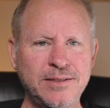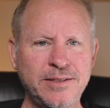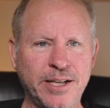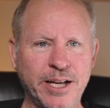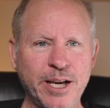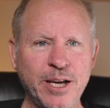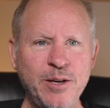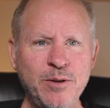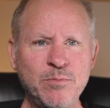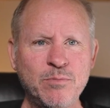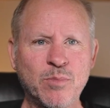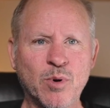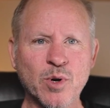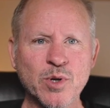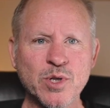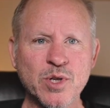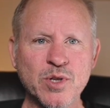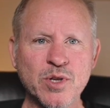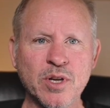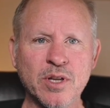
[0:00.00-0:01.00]
Today,
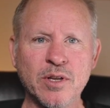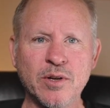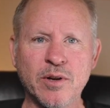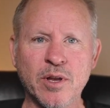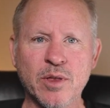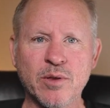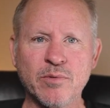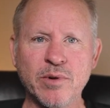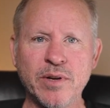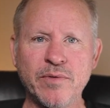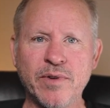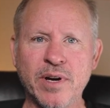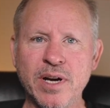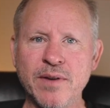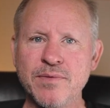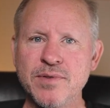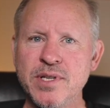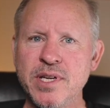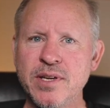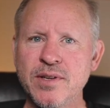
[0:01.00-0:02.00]
Porsches include a
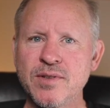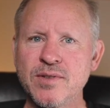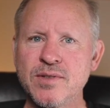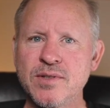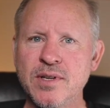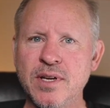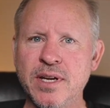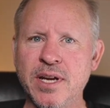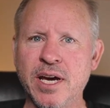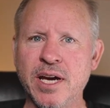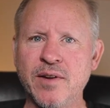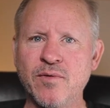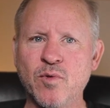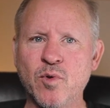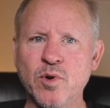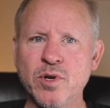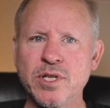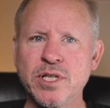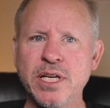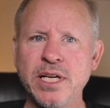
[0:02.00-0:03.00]
356, a
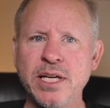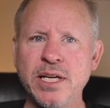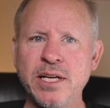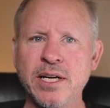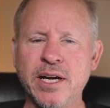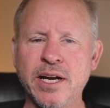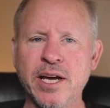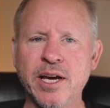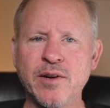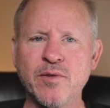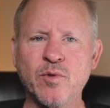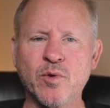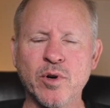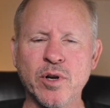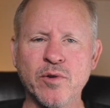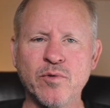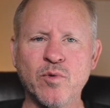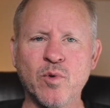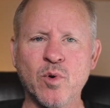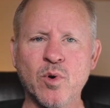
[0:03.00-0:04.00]
914, a
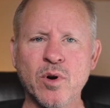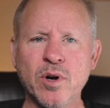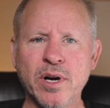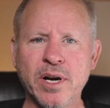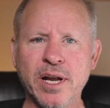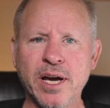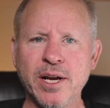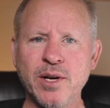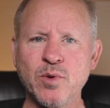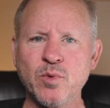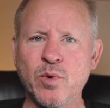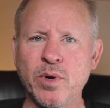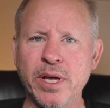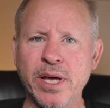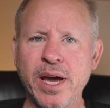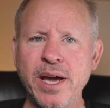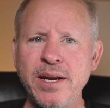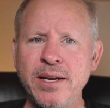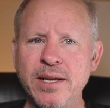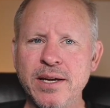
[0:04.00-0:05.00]
944, a
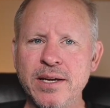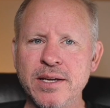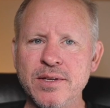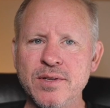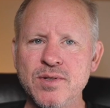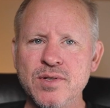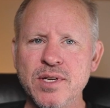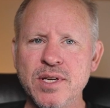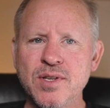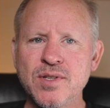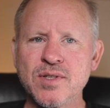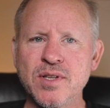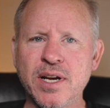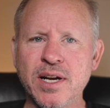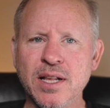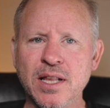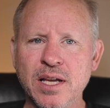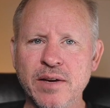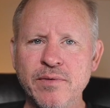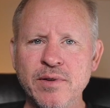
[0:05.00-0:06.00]
928, and six
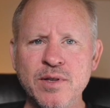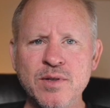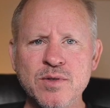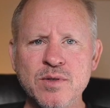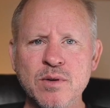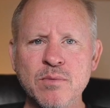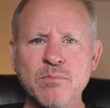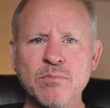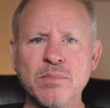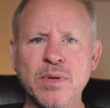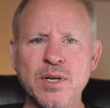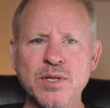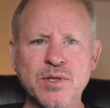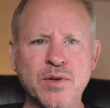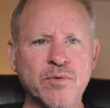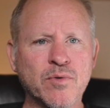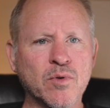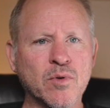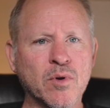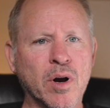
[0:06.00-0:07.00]
911s, plus
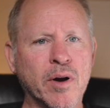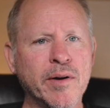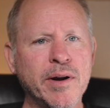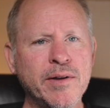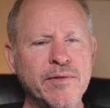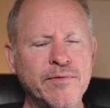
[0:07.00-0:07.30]
a Ferrari